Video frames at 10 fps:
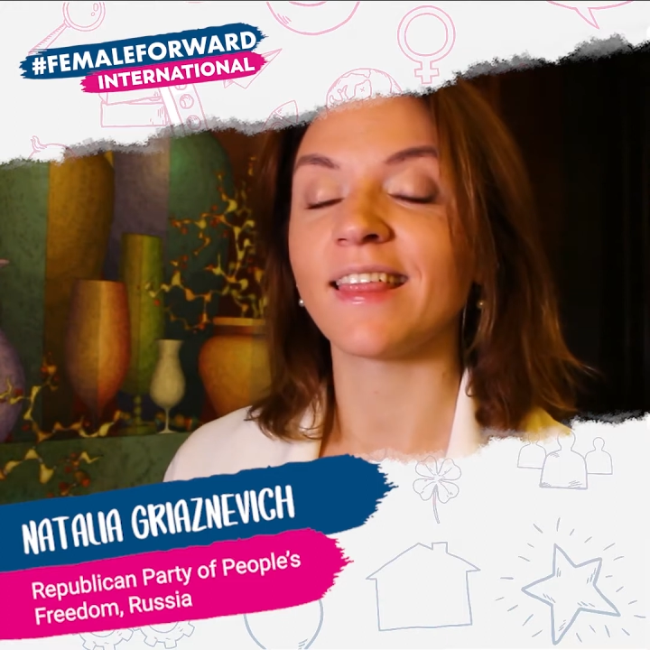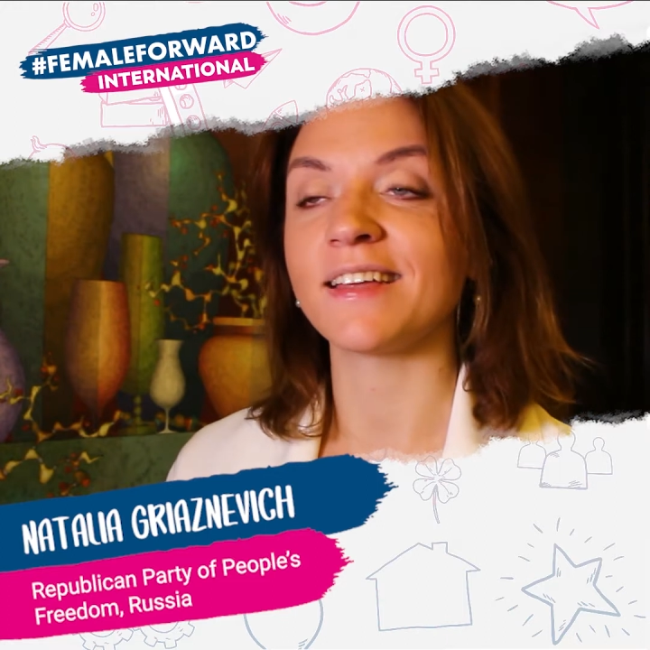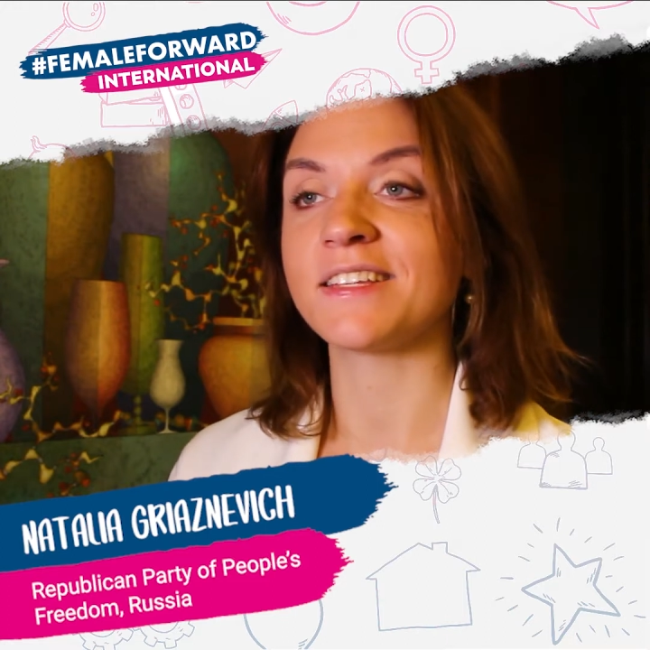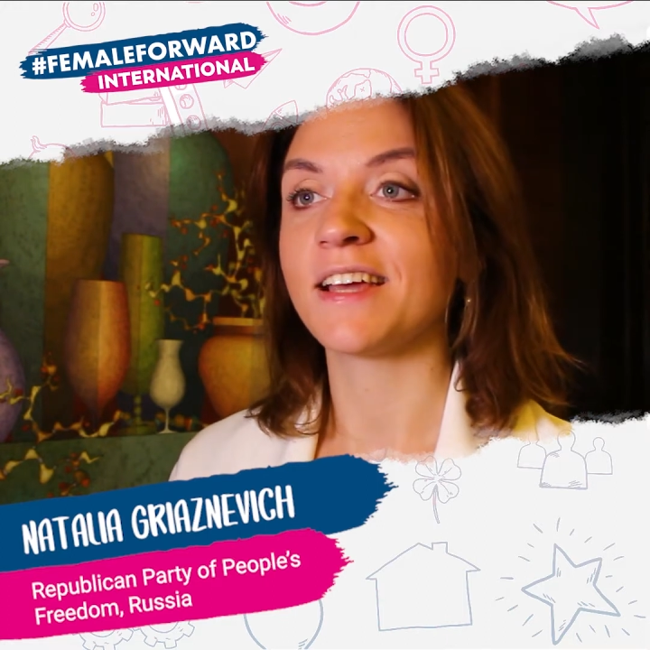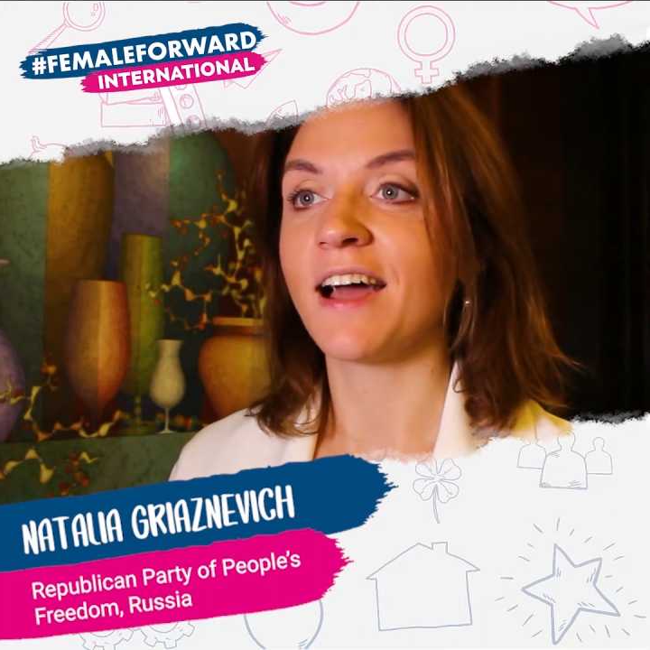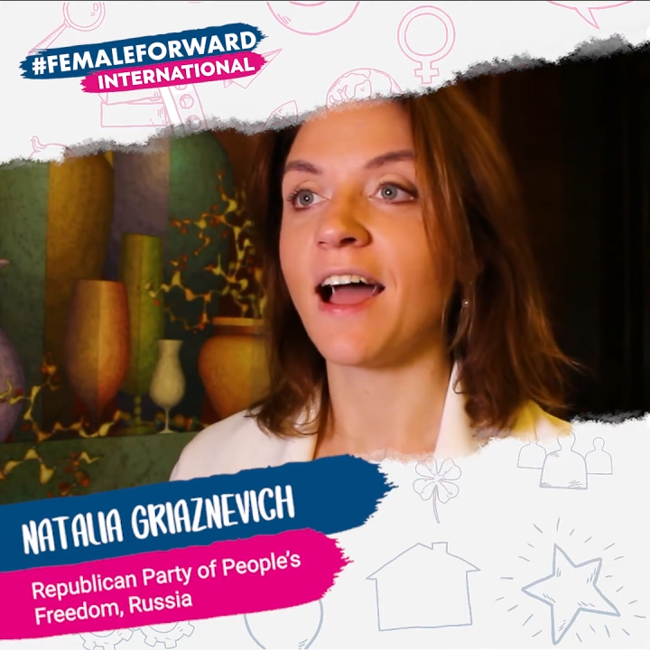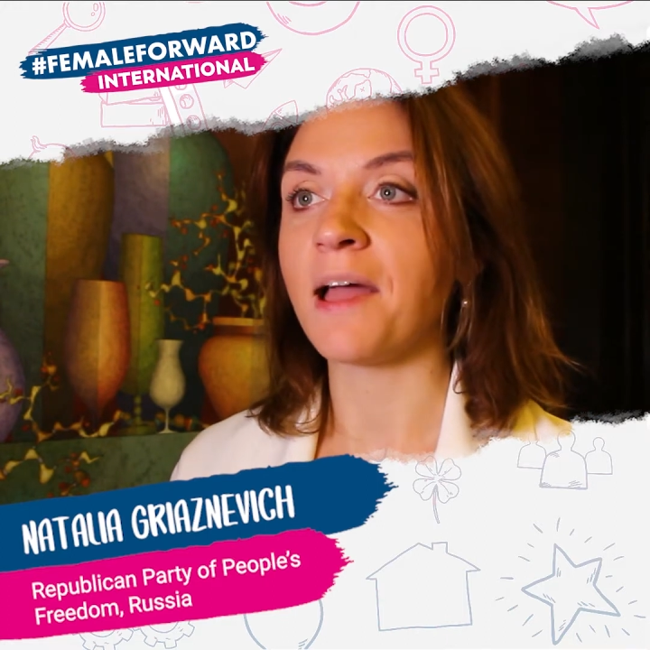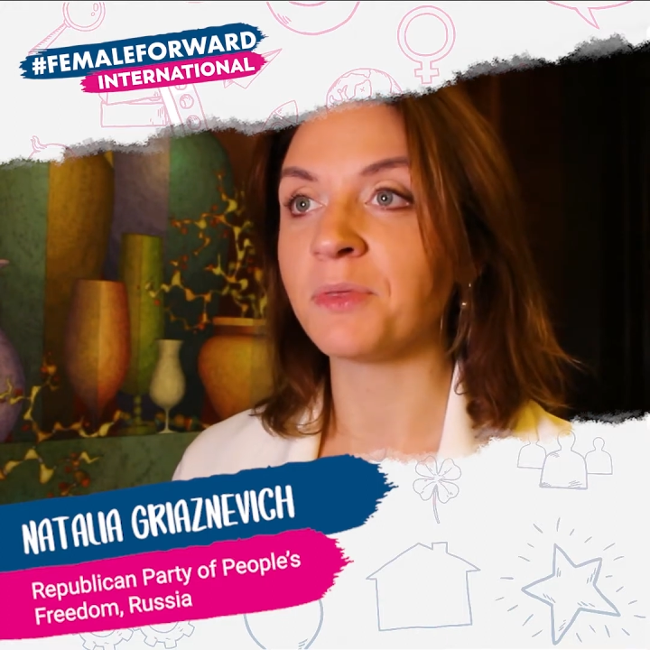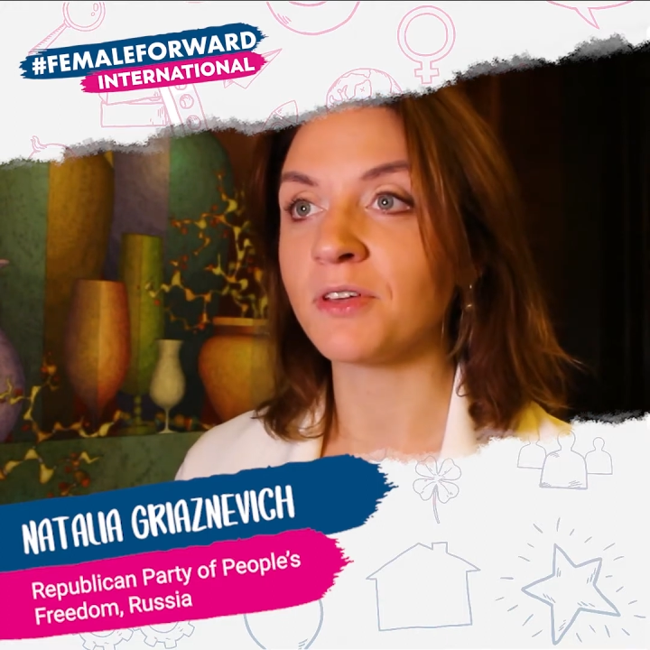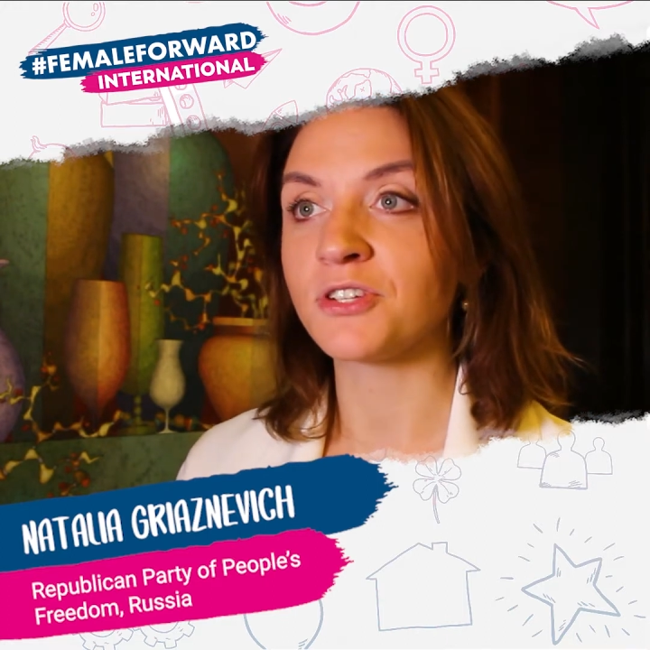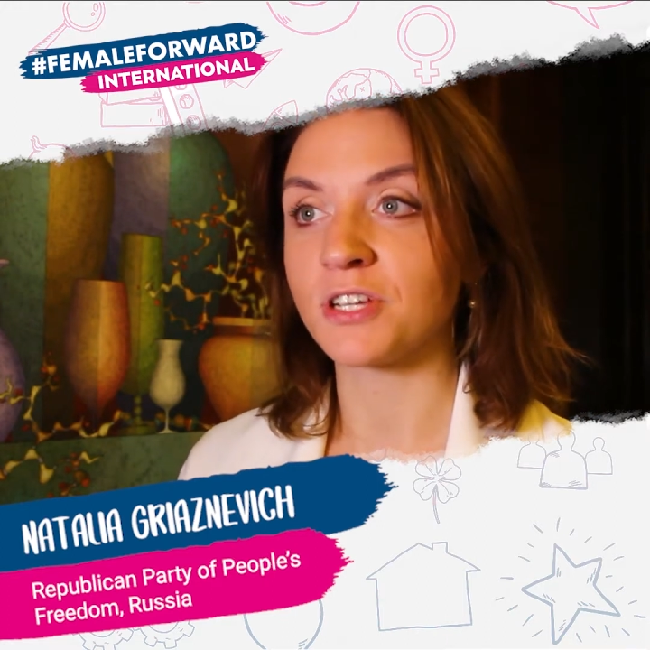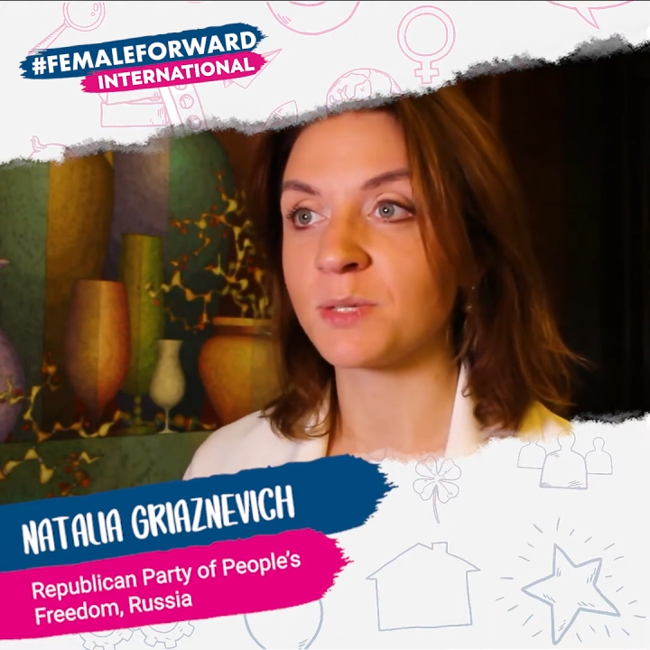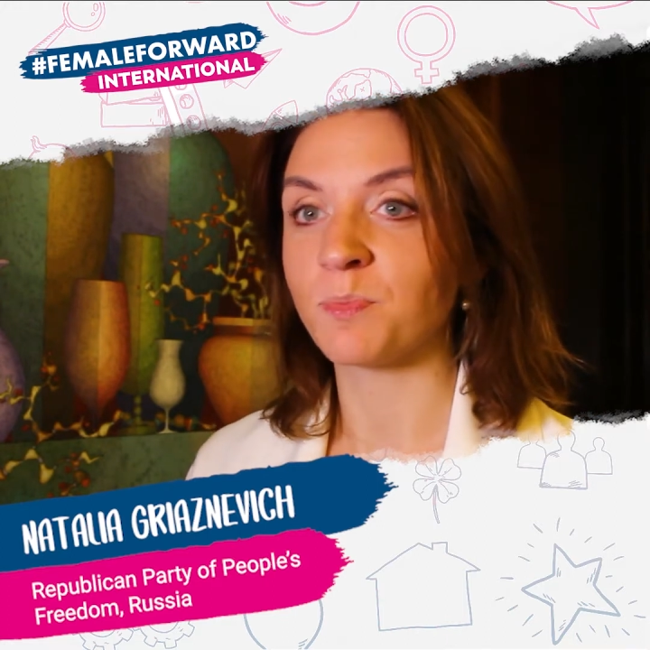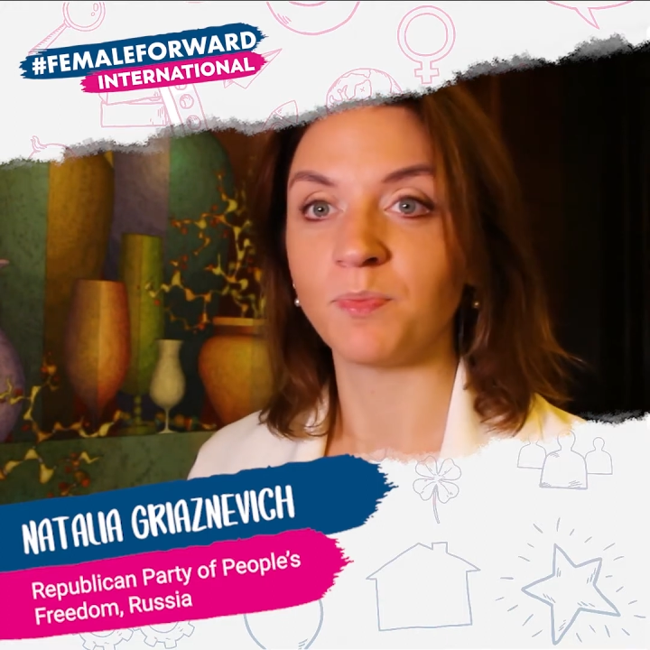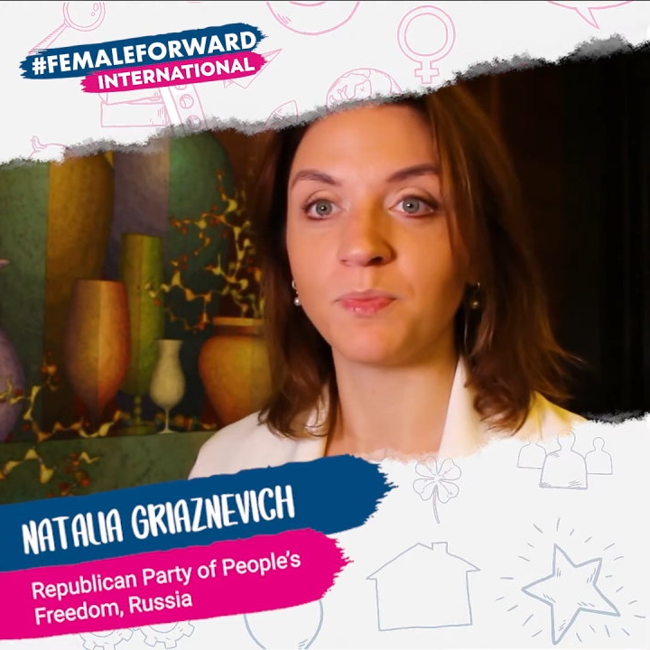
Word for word: that I'm not just